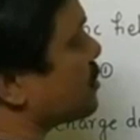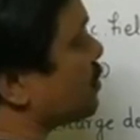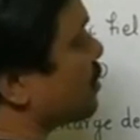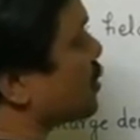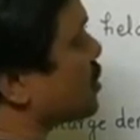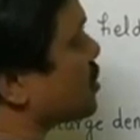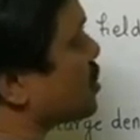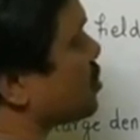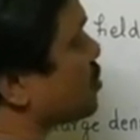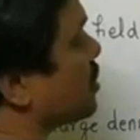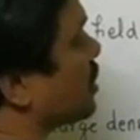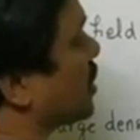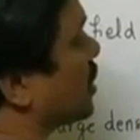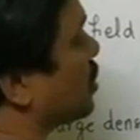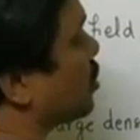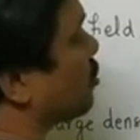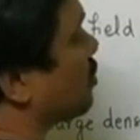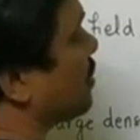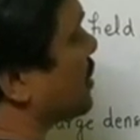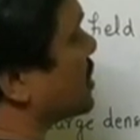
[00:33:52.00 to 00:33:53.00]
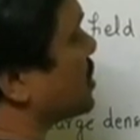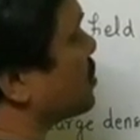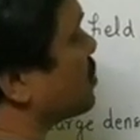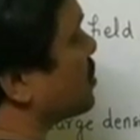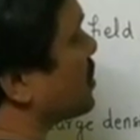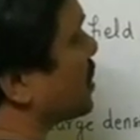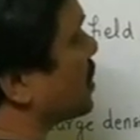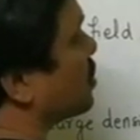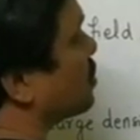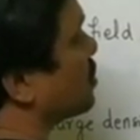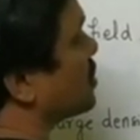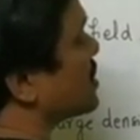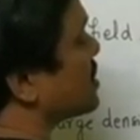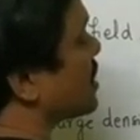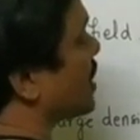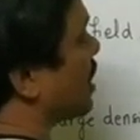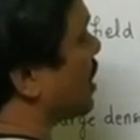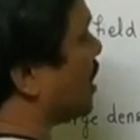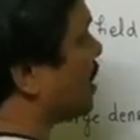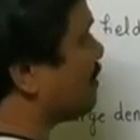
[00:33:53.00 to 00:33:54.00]
positive, negative,
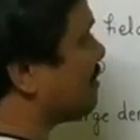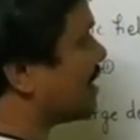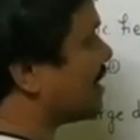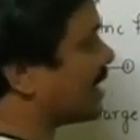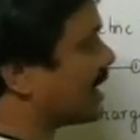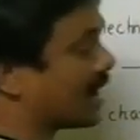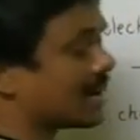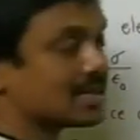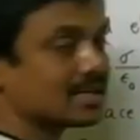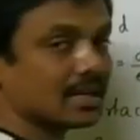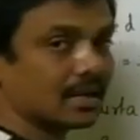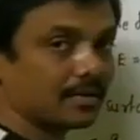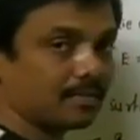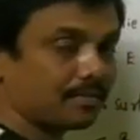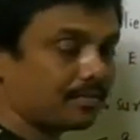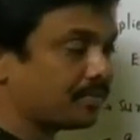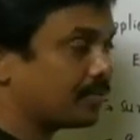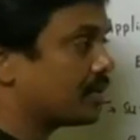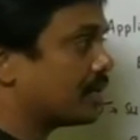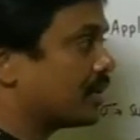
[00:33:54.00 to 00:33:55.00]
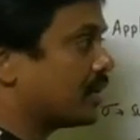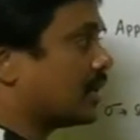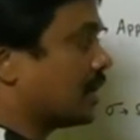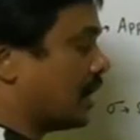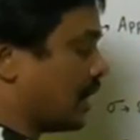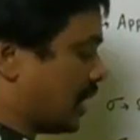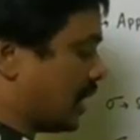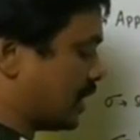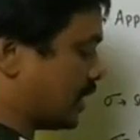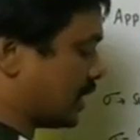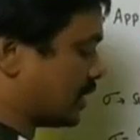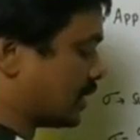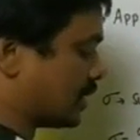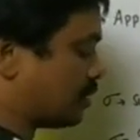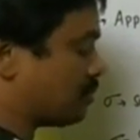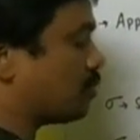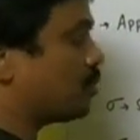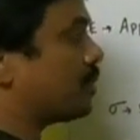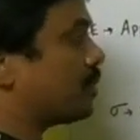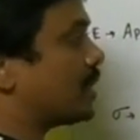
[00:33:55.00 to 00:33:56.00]
these are all will cancel, and at
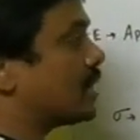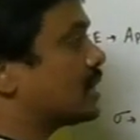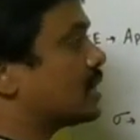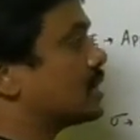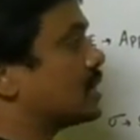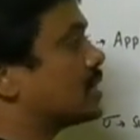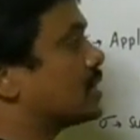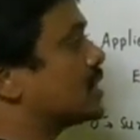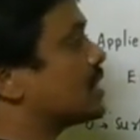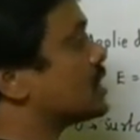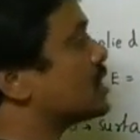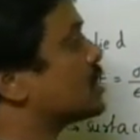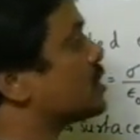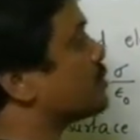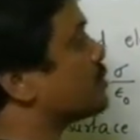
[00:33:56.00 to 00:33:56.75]
that moment this